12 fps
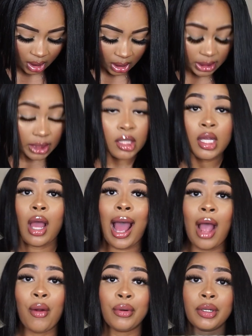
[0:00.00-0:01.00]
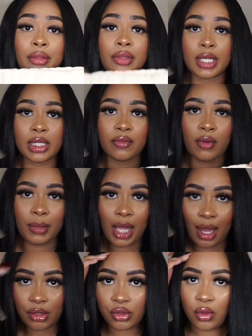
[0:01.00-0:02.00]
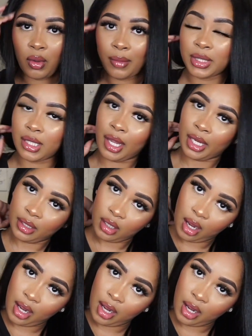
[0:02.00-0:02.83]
see, I ordered this from the actual website.